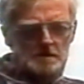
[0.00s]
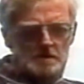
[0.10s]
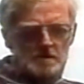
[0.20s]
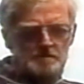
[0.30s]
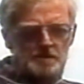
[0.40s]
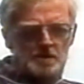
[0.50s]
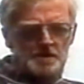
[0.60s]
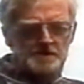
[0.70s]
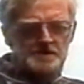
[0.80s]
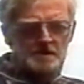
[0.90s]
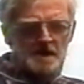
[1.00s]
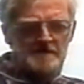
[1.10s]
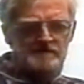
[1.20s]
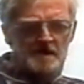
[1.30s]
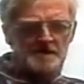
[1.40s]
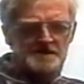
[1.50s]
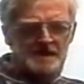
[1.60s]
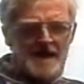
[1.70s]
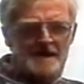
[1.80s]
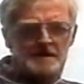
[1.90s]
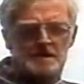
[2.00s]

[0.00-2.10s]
your boat is your lifeline to land,